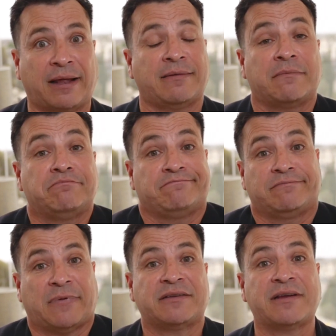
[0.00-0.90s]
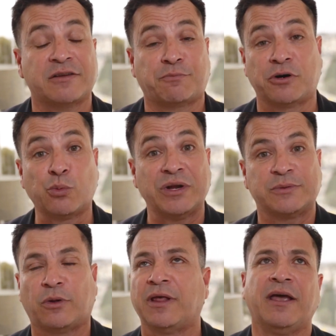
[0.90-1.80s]
That sounds pretty
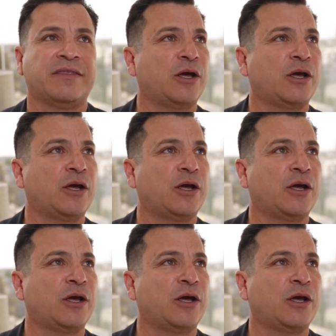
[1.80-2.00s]
reasonable.